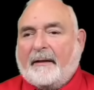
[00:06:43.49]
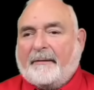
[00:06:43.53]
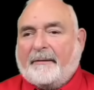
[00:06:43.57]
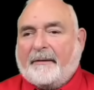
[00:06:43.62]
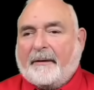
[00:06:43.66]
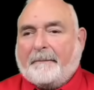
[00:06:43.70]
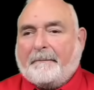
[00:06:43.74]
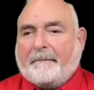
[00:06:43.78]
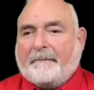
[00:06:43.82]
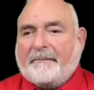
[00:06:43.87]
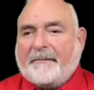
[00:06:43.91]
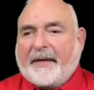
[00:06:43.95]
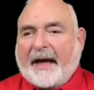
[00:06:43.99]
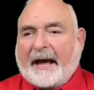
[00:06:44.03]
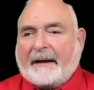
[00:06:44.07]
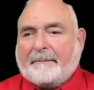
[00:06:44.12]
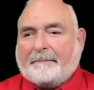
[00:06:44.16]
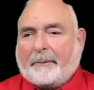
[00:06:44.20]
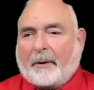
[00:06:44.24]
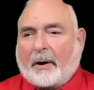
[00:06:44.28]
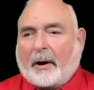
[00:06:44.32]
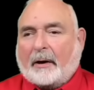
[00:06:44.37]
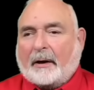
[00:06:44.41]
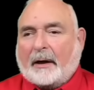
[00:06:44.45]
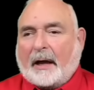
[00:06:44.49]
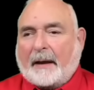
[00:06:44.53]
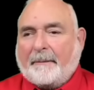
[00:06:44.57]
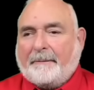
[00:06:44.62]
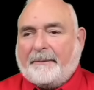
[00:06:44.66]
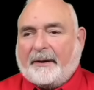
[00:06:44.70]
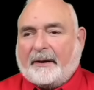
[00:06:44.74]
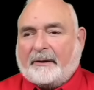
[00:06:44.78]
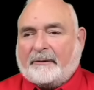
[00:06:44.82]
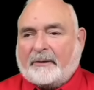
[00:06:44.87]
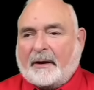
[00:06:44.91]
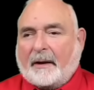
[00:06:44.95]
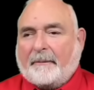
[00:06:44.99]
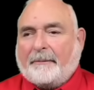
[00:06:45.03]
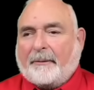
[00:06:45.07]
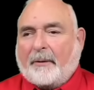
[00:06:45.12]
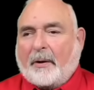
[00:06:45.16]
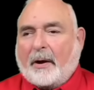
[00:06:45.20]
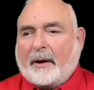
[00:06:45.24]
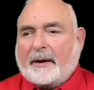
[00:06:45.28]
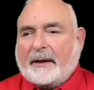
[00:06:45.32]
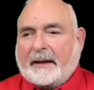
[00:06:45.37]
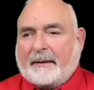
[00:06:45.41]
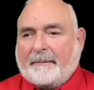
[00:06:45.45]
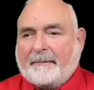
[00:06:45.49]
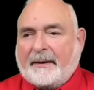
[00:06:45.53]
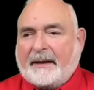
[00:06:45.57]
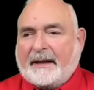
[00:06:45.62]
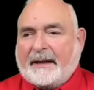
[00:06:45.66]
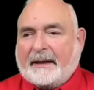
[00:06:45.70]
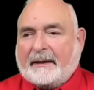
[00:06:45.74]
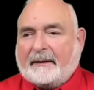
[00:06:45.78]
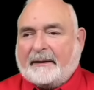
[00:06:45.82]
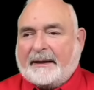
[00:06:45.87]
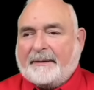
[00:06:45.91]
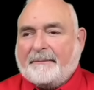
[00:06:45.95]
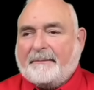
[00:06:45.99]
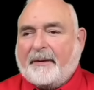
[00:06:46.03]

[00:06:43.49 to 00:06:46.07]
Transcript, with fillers: The, that part I picked up on immediately,